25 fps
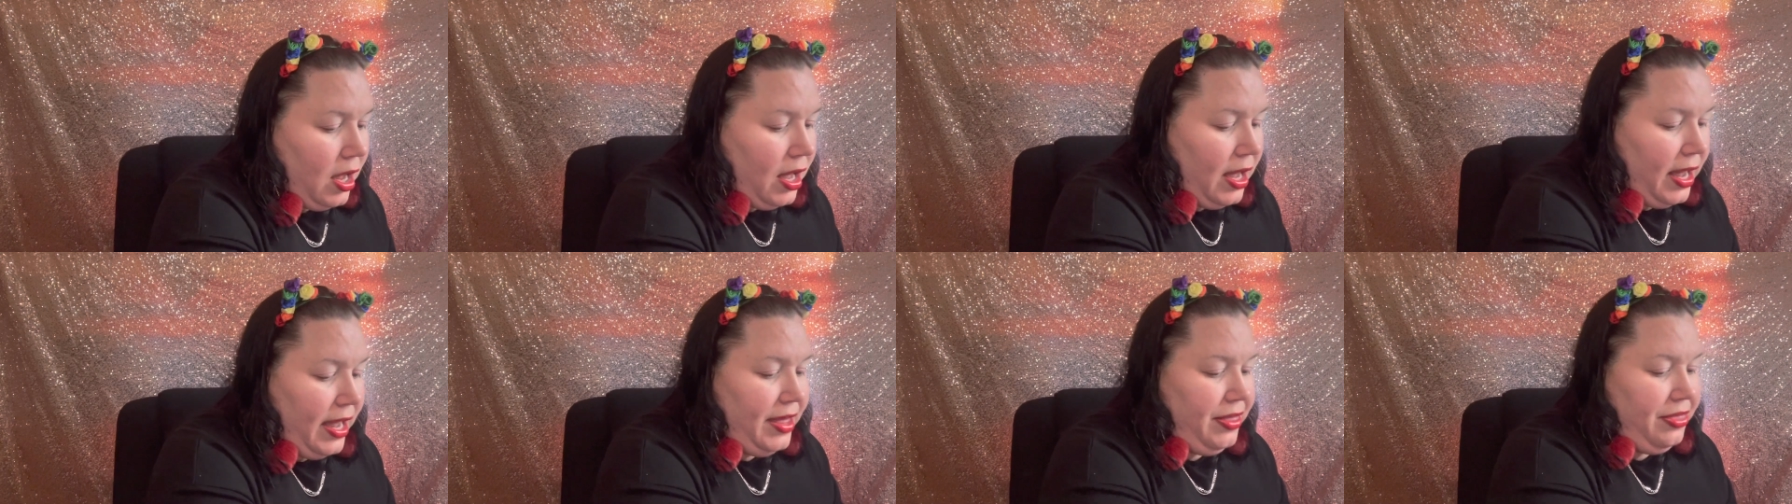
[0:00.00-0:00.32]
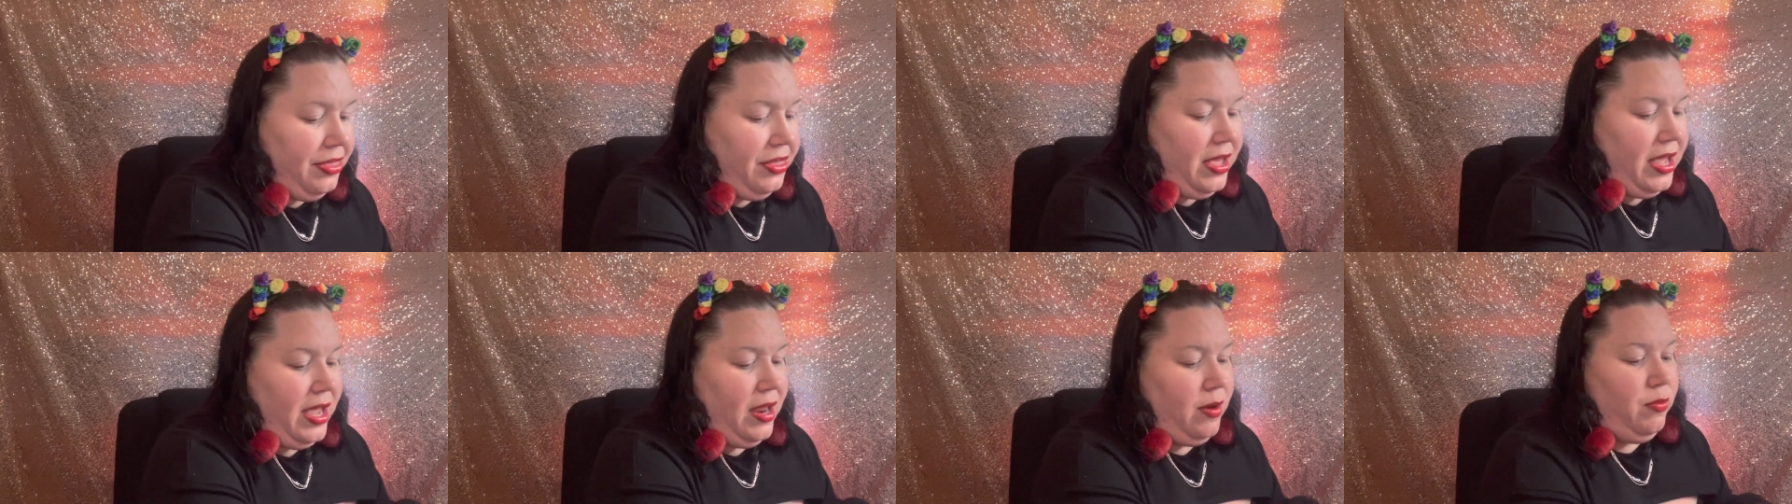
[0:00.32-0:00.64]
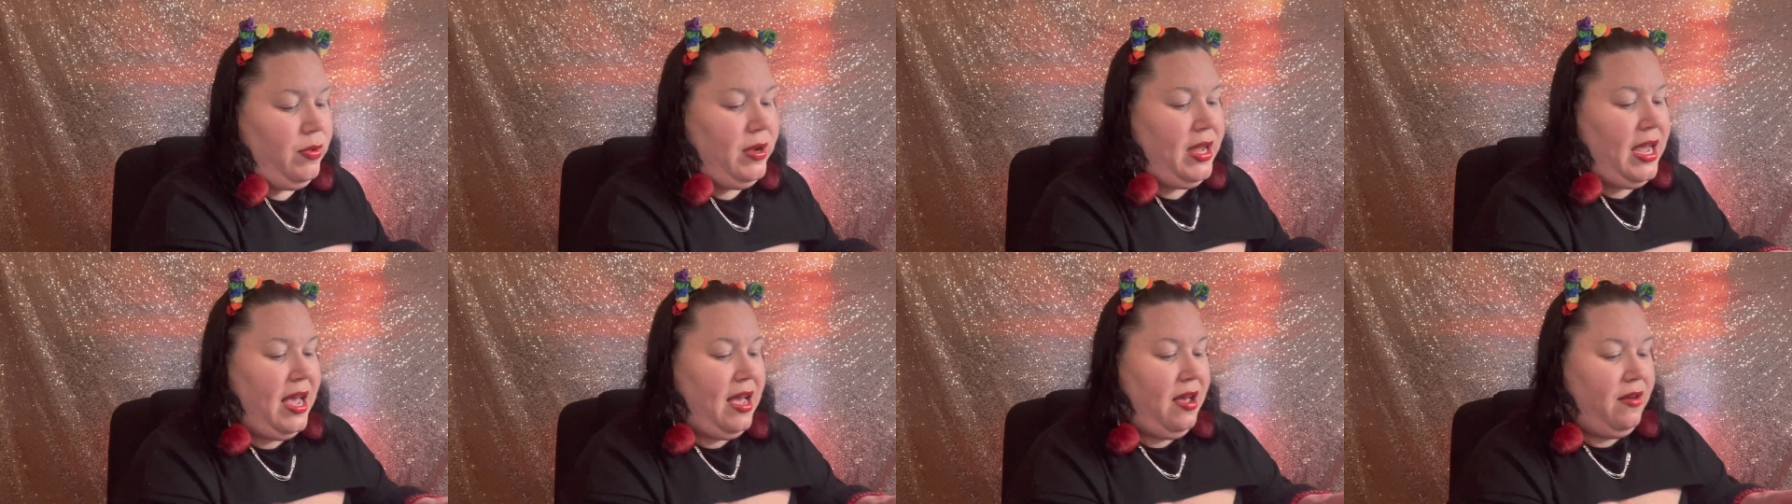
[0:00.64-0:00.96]
And then
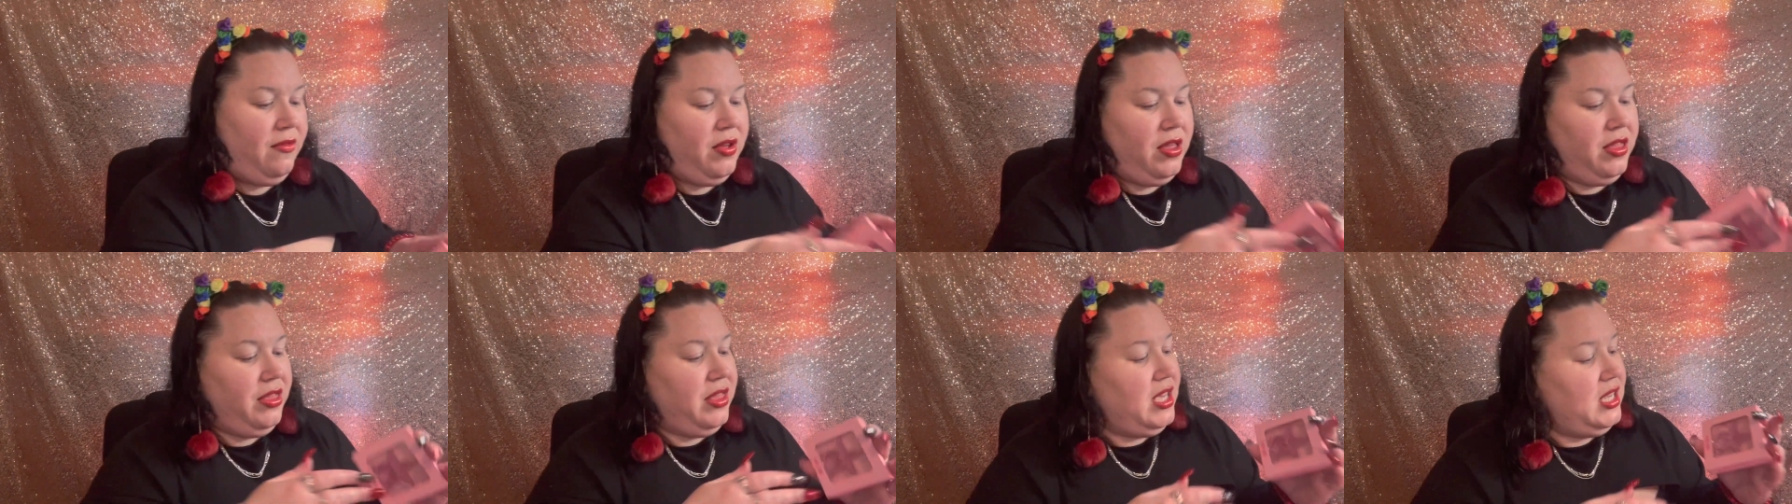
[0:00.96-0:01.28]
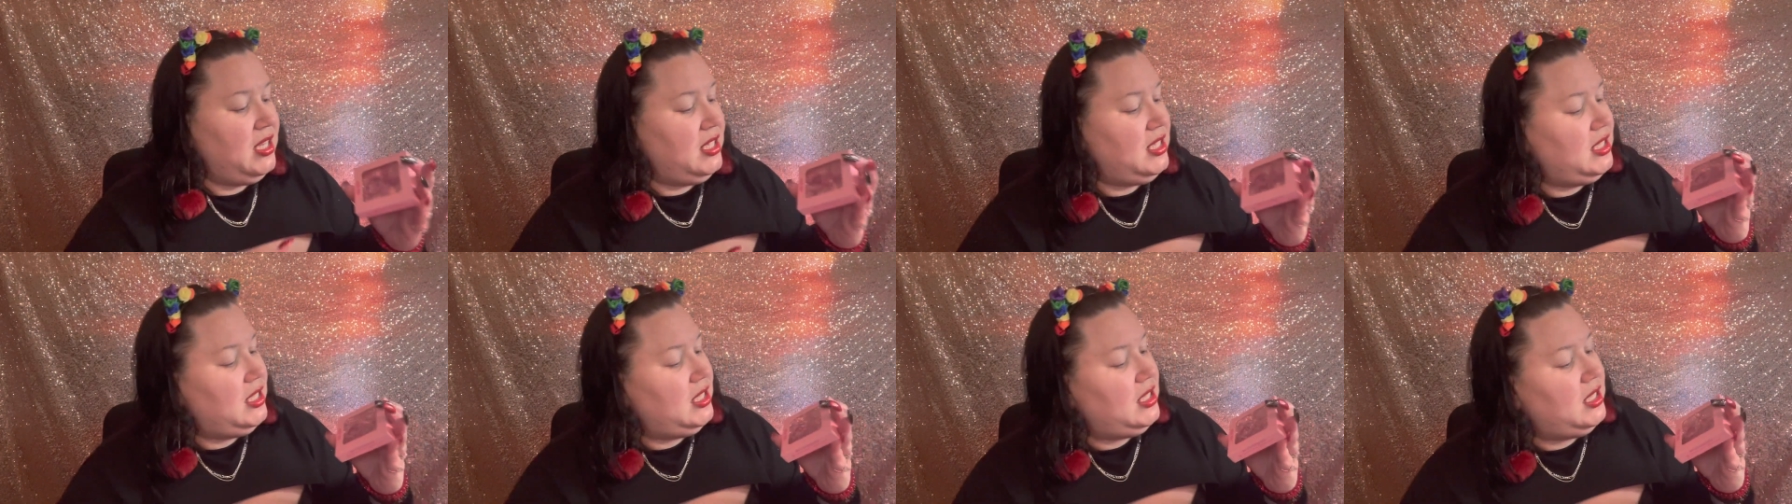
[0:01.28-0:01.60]
we have this